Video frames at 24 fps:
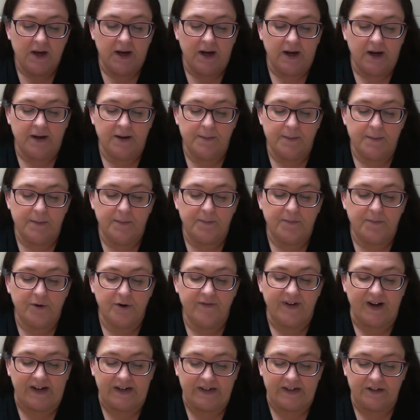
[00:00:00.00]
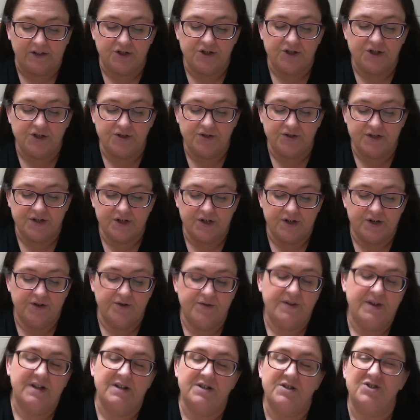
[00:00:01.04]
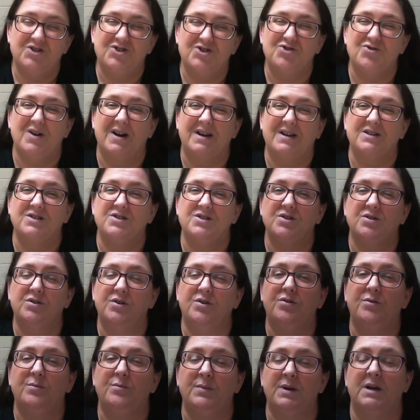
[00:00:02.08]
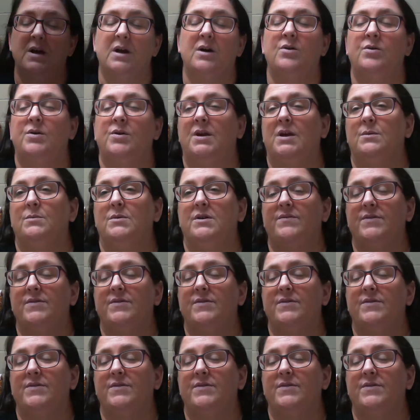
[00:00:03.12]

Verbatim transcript: Um, providers used to do this to try to dilute meconium.